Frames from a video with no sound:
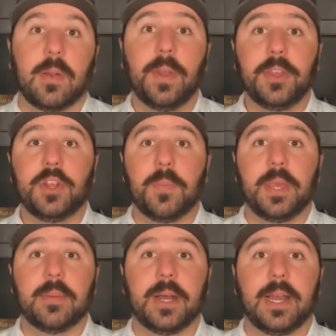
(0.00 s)
with no
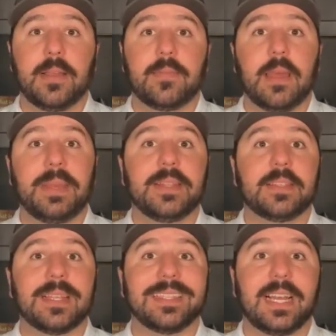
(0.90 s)
PMI, that
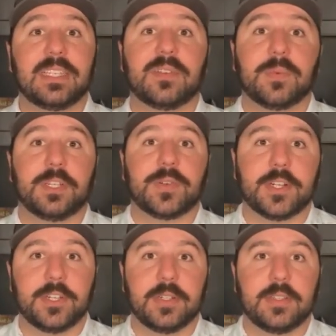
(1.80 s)
means less
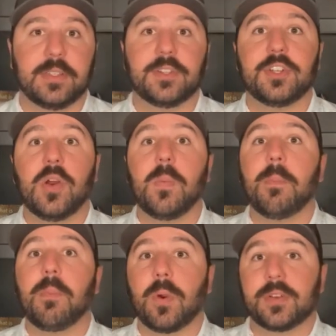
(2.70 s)
restrictions. There's no
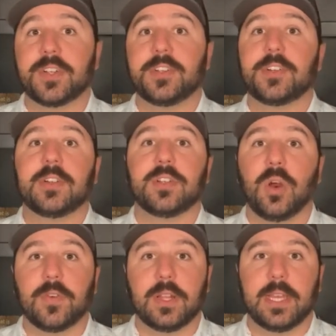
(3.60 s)
mortgage insurance
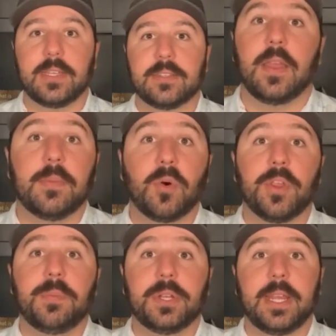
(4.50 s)
overlays. And the
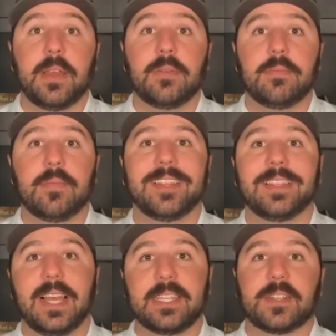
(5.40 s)
more you put down, the
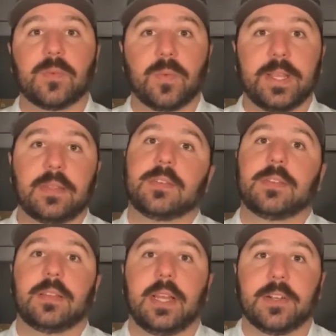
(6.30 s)
less risk
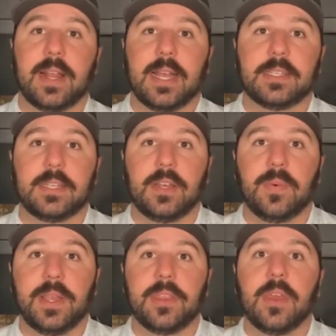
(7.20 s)
the lender has to deal
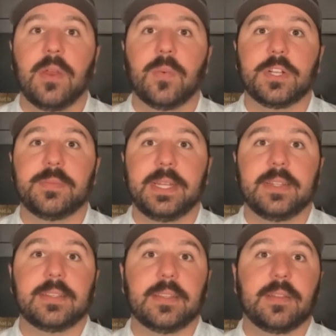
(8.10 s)
with, which
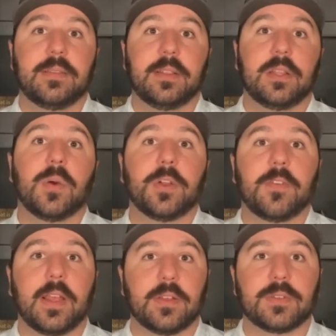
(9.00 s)
means the lower your
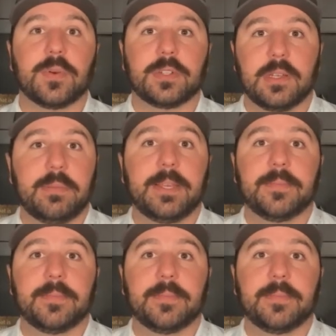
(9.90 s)
FICO scores can be.